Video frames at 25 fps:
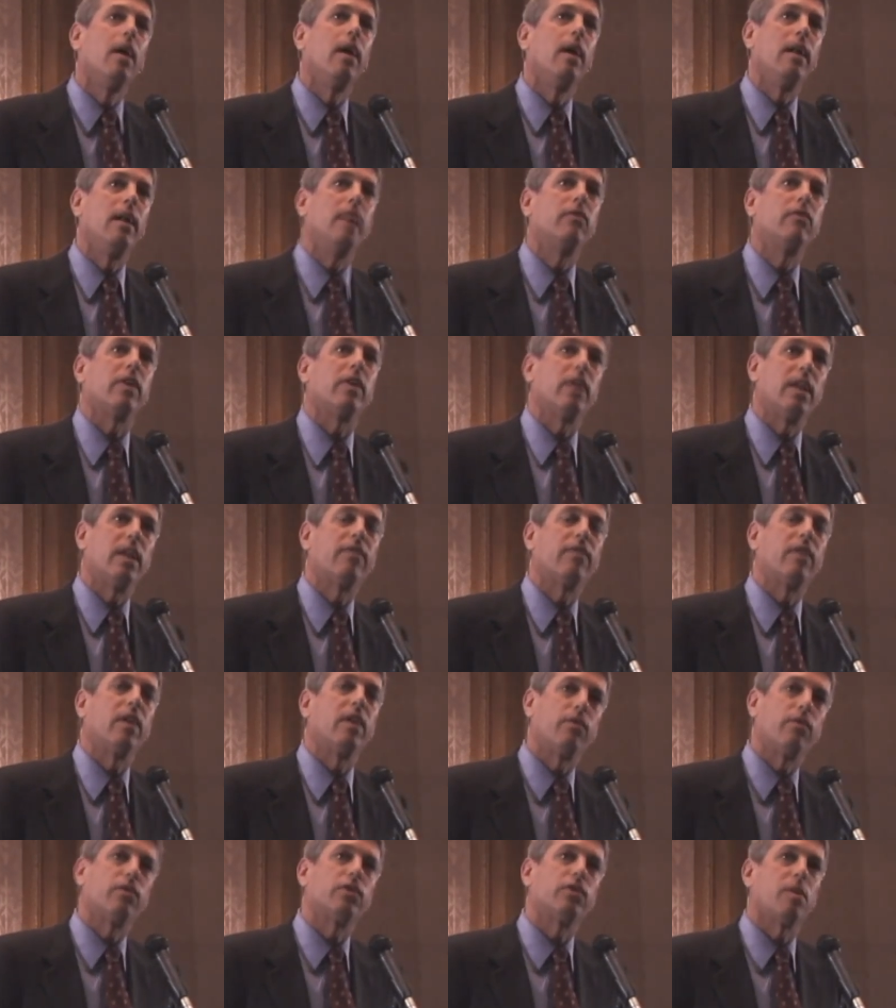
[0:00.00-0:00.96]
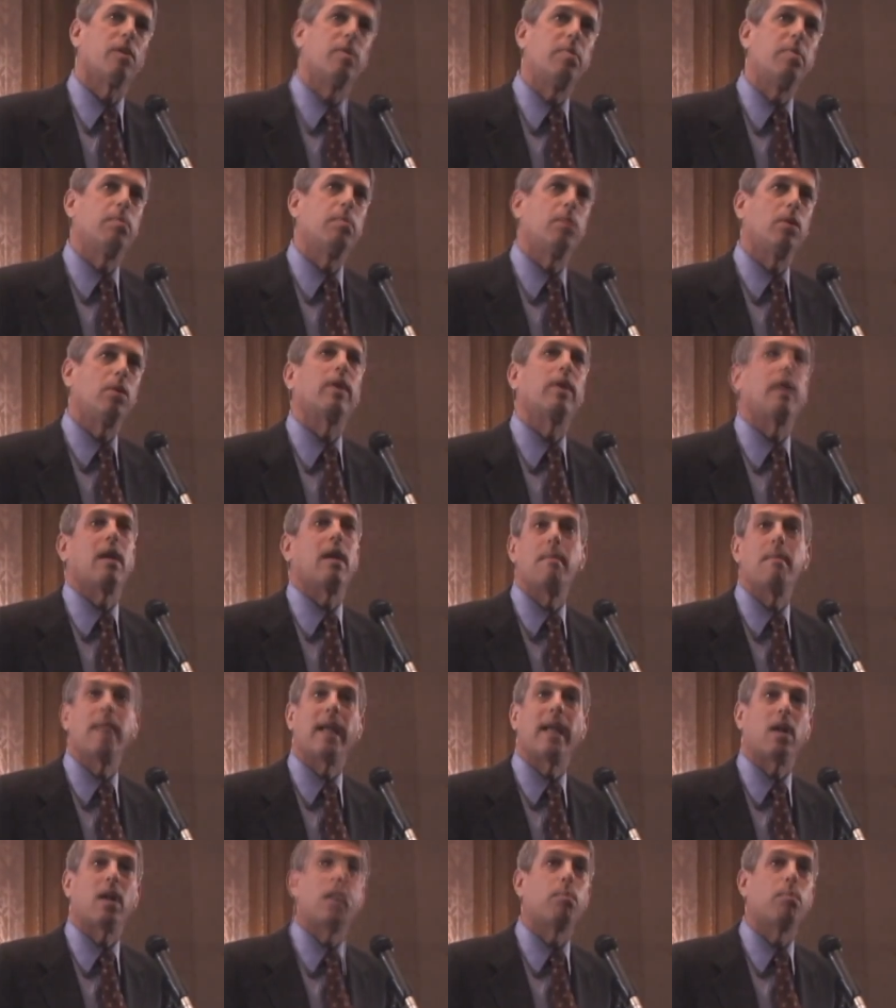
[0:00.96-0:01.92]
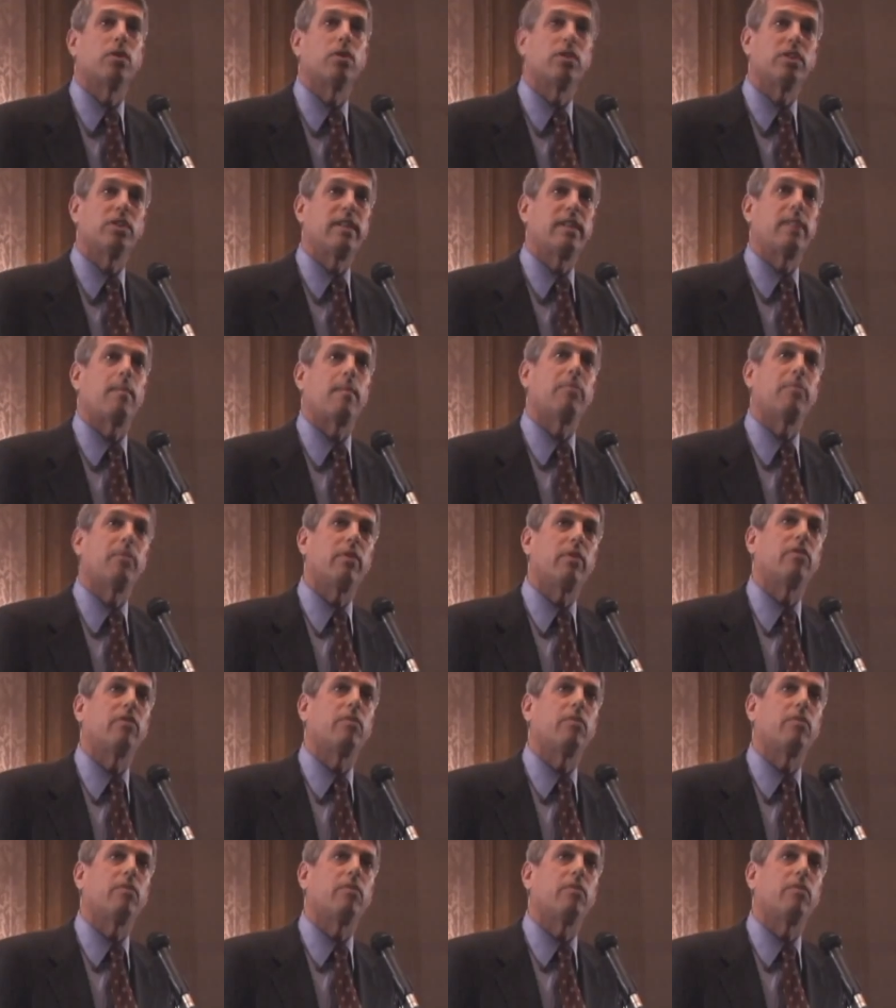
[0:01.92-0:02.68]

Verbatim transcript: it is significant for some people who can't make it up our steps at